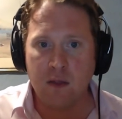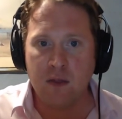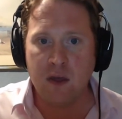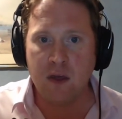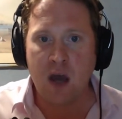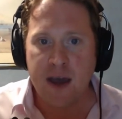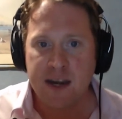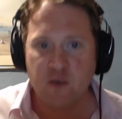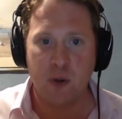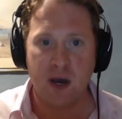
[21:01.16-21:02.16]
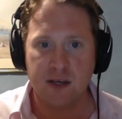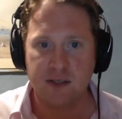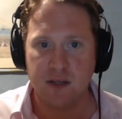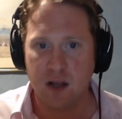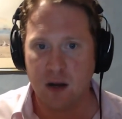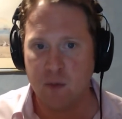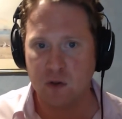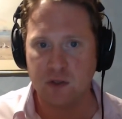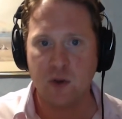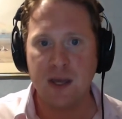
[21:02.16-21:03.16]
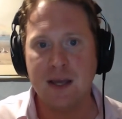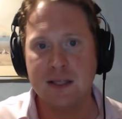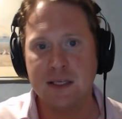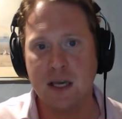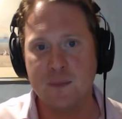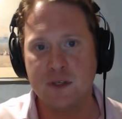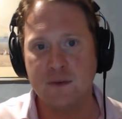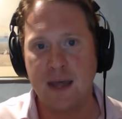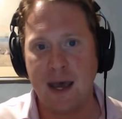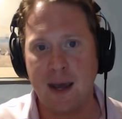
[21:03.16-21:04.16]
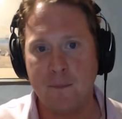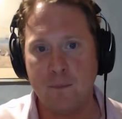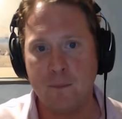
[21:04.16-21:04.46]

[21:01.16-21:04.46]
the kind of person, and I'm not talking in terms of their